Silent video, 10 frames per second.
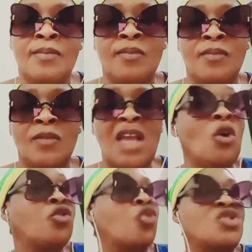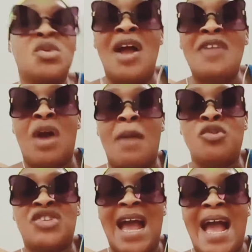Hello, Tosi, Waju,
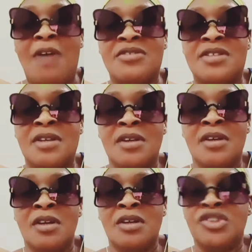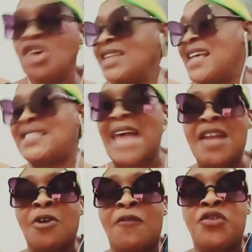Abuja House. The other
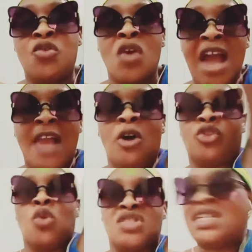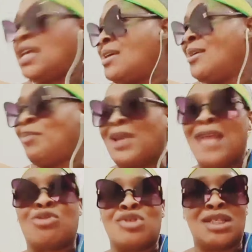side of you, Elo Tosi, Bole
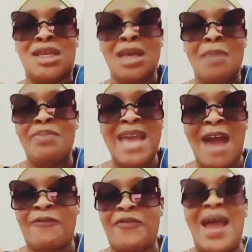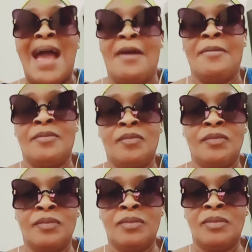Tosi, Biafra,
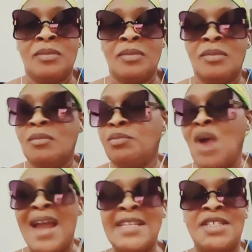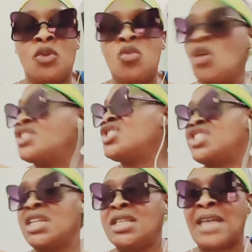Buhari Tiku want to see
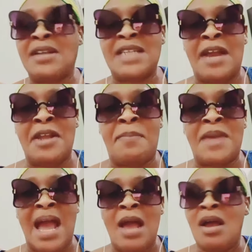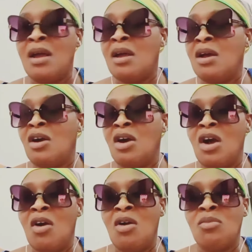in Saudi Arabia.
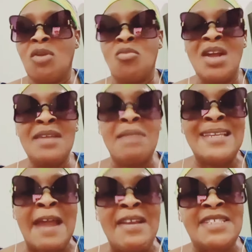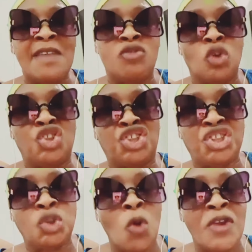But boy, big narratives, oh, she's
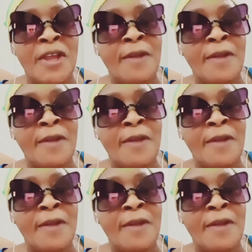sorry.